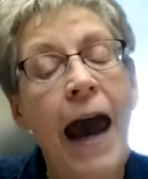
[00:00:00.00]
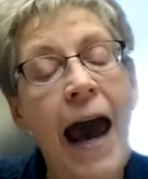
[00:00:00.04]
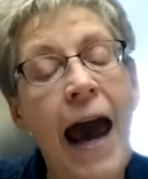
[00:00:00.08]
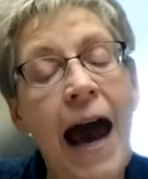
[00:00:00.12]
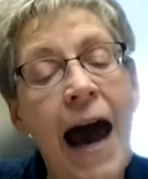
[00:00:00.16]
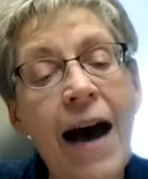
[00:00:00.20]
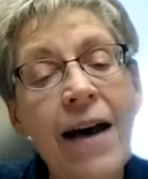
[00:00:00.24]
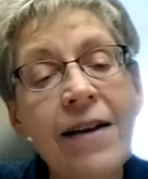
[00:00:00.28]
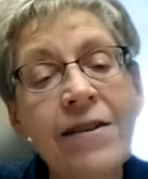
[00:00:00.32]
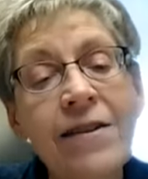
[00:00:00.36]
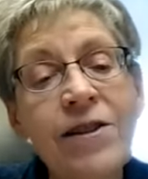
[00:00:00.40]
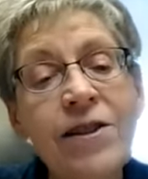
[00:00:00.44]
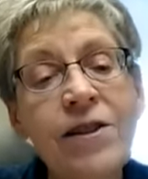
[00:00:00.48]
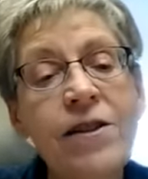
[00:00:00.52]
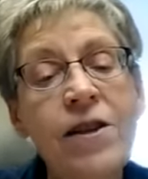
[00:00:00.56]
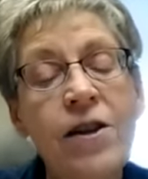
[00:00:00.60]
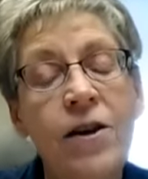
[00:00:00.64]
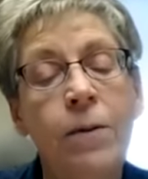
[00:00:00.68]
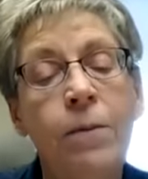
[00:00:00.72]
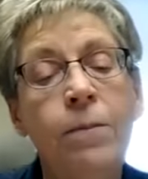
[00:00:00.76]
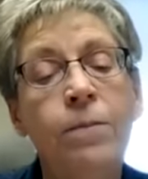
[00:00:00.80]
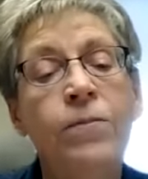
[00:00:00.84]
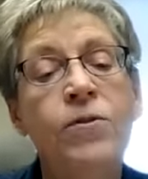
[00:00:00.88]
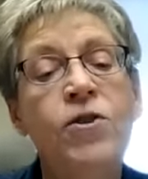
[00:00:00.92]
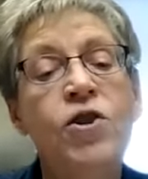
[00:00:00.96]
Ask
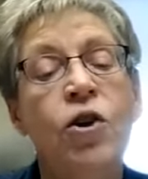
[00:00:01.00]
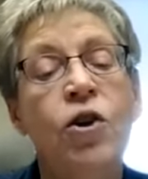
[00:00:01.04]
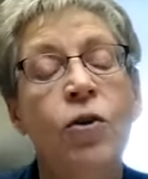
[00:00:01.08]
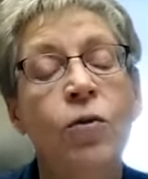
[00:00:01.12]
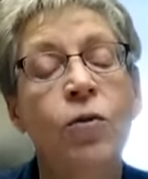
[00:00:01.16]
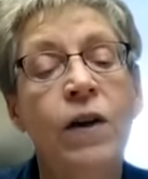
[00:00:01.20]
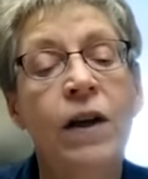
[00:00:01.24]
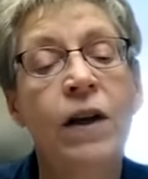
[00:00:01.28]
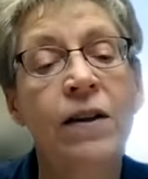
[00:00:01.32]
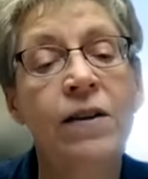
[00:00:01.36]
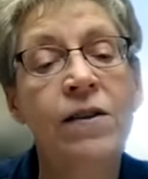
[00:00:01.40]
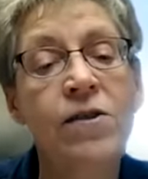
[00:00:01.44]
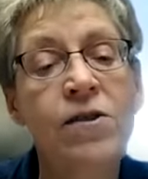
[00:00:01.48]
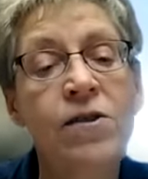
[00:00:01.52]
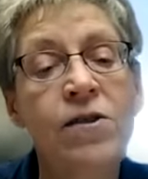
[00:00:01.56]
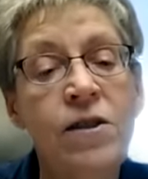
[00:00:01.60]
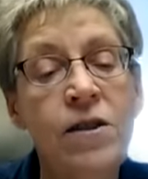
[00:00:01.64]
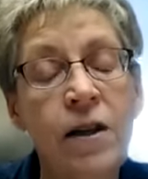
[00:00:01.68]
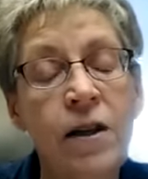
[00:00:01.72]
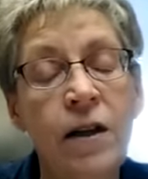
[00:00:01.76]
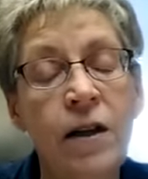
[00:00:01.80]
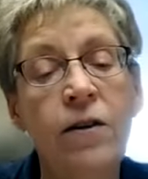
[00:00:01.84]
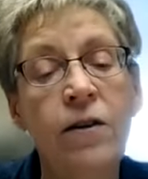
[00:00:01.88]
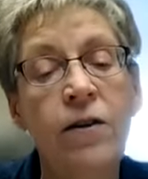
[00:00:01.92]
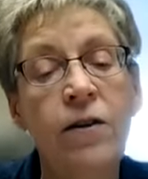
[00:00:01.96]
them to
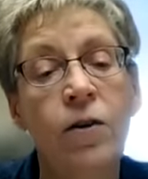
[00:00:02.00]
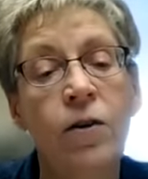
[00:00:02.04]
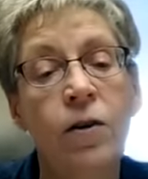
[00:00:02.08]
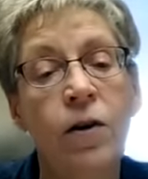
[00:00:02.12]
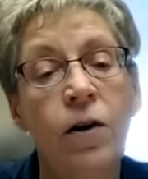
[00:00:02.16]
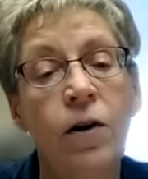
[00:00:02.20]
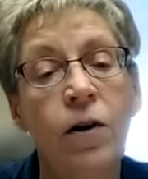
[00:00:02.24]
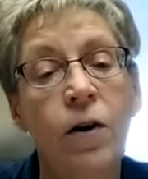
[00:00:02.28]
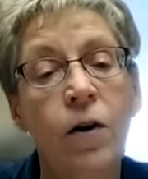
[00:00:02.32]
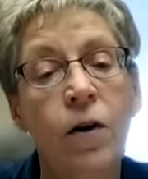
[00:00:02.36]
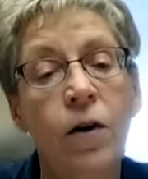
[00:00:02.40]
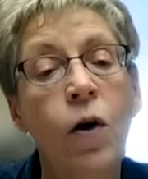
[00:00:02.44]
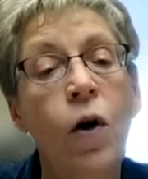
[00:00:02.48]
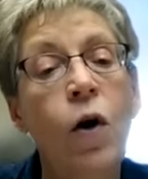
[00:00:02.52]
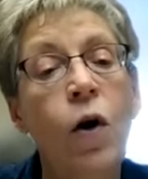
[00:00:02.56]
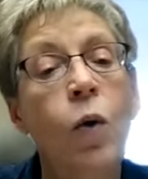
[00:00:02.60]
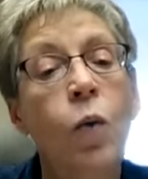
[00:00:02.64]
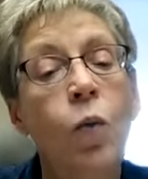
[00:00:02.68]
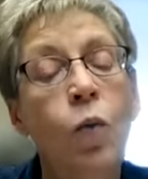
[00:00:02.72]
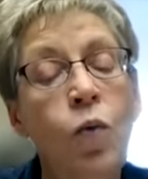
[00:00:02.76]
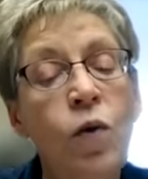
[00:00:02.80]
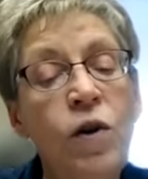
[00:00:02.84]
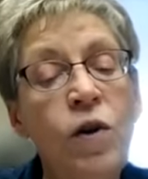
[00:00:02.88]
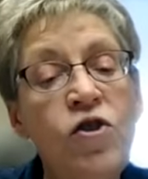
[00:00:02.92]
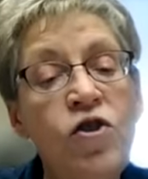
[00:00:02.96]
consider,
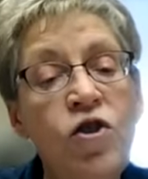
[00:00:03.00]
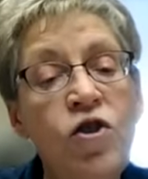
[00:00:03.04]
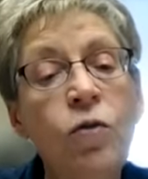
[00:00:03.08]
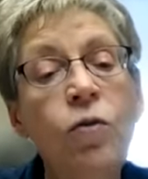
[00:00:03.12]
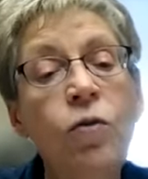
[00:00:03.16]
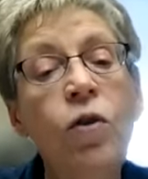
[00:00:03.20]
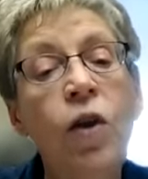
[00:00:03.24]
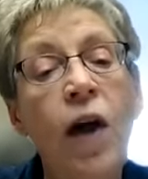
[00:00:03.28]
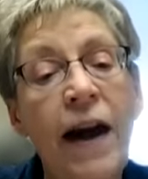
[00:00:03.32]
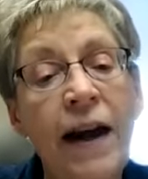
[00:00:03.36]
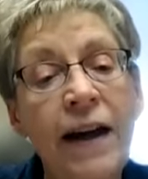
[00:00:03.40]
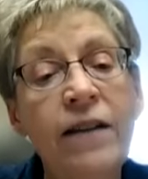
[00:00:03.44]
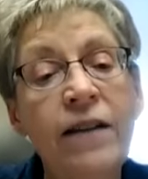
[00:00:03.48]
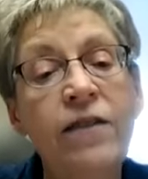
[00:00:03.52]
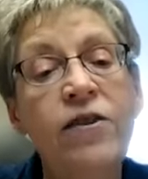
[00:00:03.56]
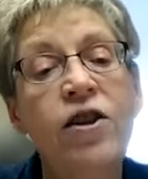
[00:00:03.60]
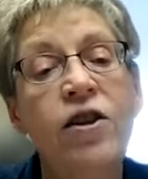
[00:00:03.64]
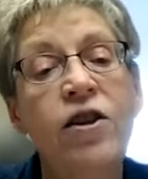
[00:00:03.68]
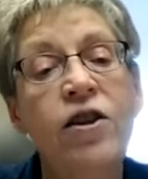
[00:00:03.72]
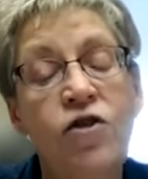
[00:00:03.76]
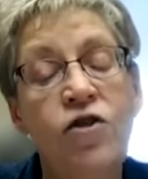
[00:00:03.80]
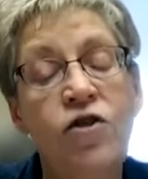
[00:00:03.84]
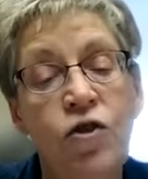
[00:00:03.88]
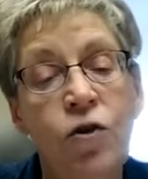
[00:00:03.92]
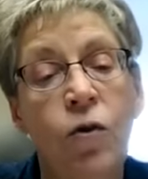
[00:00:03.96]
would you like to
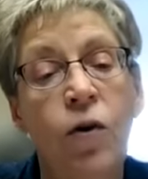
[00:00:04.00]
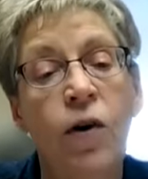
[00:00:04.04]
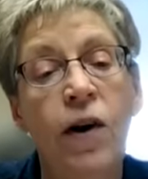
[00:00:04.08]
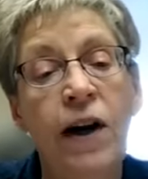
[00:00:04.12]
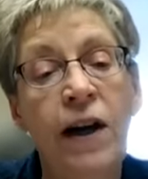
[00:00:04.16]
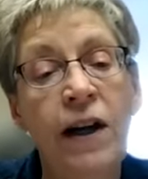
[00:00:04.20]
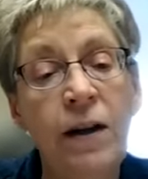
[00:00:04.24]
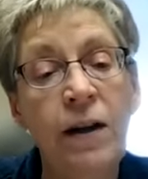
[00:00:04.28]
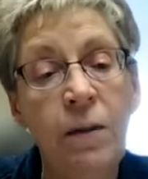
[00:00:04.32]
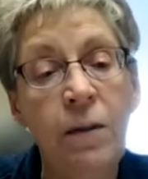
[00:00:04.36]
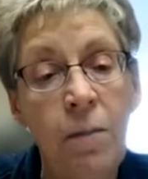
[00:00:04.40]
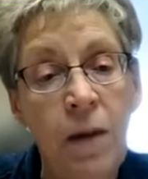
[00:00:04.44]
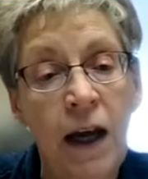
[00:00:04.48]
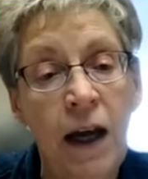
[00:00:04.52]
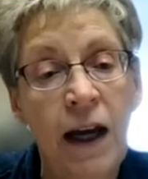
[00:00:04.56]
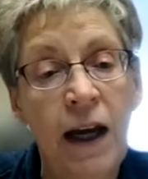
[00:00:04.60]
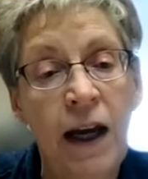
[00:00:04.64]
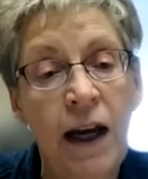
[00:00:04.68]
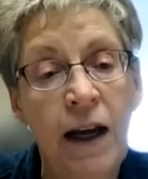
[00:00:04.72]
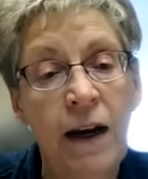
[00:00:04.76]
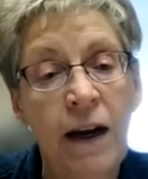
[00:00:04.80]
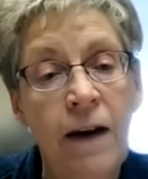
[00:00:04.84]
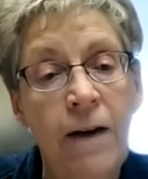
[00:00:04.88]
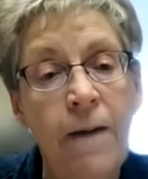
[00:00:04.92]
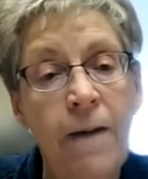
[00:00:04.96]
join
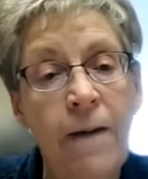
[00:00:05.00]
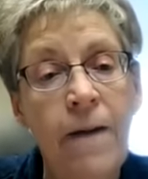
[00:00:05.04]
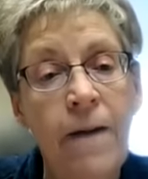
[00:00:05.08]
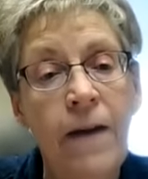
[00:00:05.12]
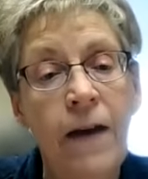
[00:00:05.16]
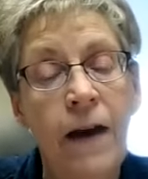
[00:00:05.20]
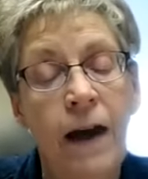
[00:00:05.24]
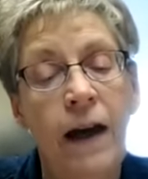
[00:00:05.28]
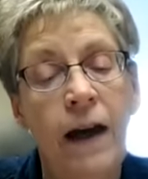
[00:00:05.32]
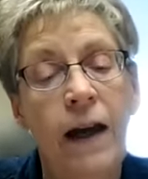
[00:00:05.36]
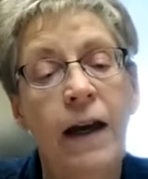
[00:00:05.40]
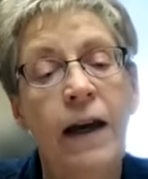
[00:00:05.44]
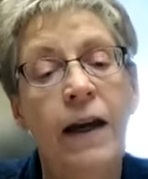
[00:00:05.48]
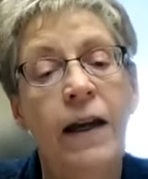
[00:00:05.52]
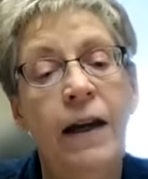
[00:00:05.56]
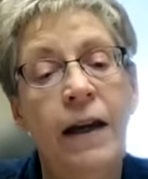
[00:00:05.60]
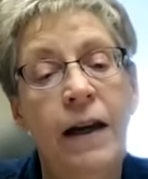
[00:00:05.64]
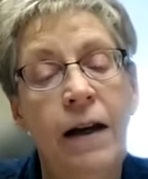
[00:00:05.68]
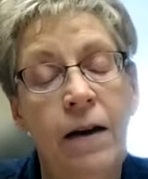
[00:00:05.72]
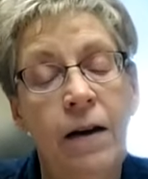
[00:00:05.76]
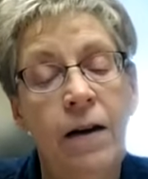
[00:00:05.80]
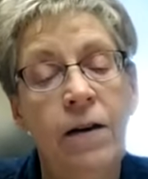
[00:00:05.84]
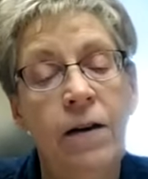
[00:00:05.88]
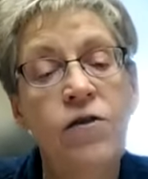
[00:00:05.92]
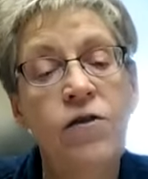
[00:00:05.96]
me
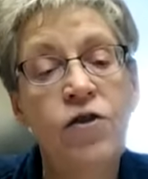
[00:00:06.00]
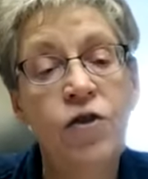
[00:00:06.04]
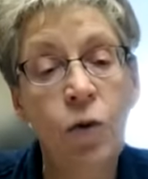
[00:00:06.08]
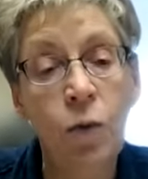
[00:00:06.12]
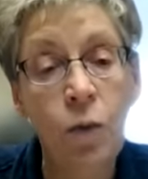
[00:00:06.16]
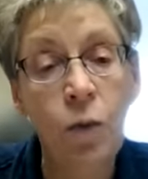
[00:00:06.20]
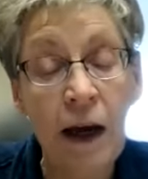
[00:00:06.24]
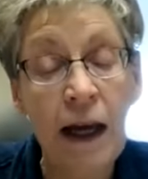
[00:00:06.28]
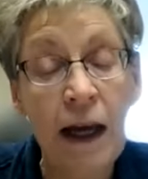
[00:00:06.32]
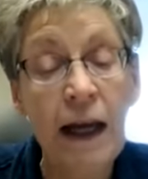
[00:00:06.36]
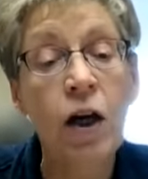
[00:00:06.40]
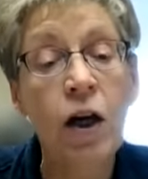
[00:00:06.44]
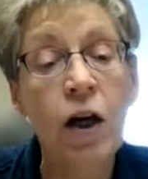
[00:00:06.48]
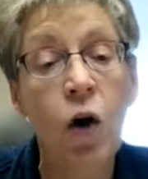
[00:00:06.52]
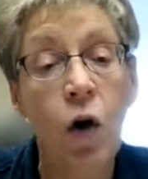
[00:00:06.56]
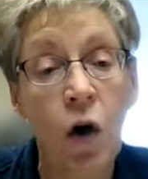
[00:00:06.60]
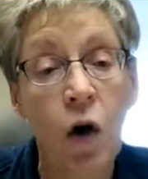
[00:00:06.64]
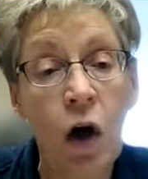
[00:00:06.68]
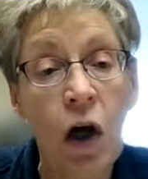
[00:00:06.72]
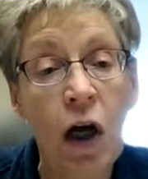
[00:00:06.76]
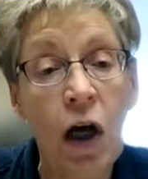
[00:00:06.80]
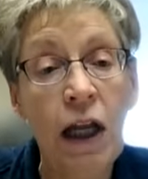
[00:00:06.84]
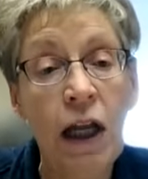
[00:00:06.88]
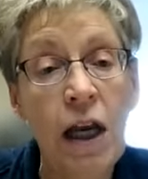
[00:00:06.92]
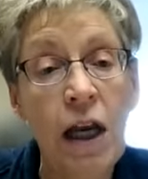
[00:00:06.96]
in doing
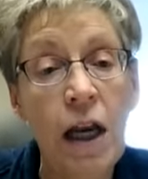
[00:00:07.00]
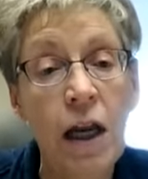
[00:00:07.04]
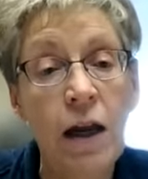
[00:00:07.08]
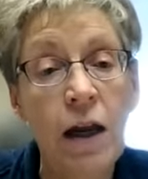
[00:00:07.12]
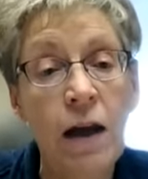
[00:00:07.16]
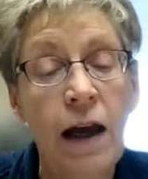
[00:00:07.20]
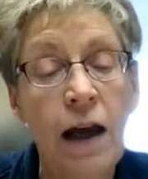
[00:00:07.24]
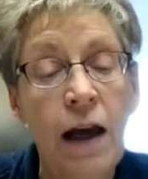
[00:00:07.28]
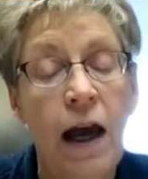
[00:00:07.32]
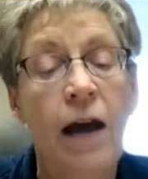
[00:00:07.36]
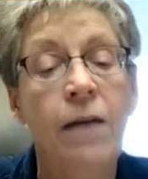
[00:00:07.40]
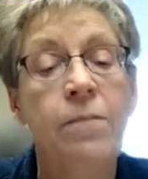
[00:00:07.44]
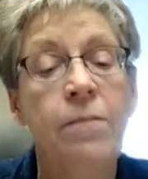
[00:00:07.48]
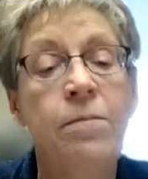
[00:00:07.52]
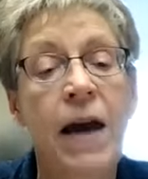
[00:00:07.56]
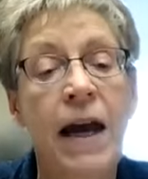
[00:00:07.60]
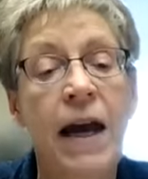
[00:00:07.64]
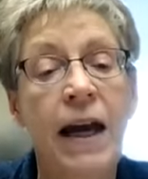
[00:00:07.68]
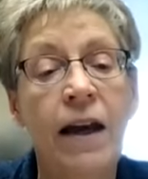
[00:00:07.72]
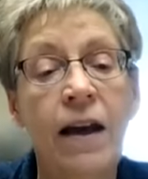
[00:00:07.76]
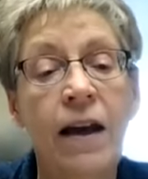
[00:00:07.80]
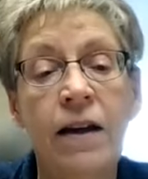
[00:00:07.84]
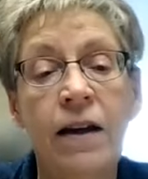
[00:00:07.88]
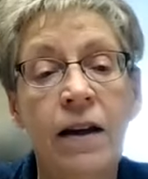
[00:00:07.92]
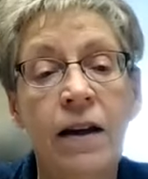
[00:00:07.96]
good and
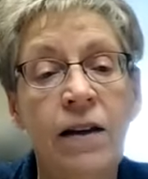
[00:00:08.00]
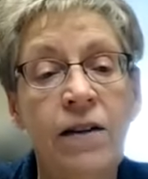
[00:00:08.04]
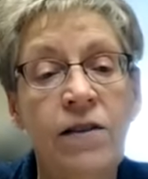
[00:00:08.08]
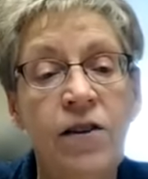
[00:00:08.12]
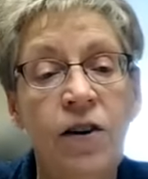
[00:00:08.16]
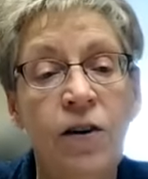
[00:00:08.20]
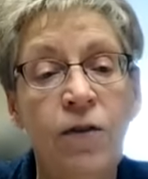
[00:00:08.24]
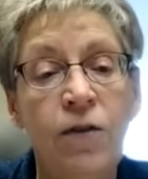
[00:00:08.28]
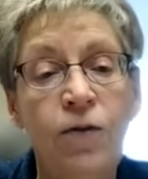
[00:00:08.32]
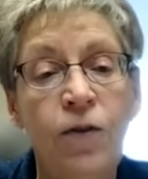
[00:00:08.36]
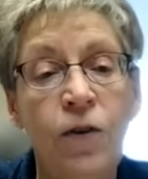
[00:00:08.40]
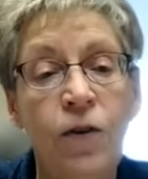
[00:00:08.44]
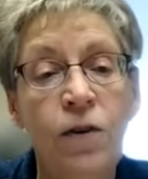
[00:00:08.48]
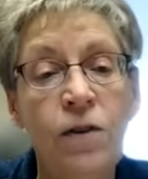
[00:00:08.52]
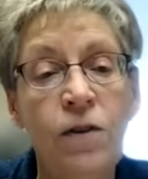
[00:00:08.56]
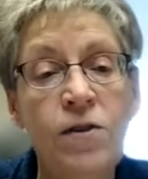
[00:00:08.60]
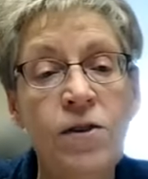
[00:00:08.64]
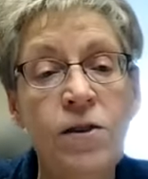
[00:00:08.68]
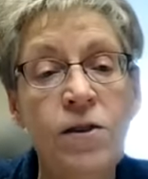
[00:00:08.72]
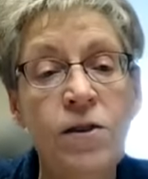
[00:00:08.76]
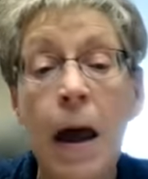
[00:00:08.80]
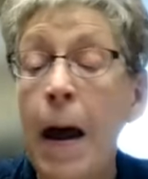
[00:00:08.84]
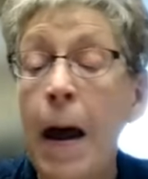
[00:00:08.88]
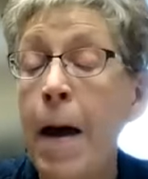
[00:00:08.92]
making a difference?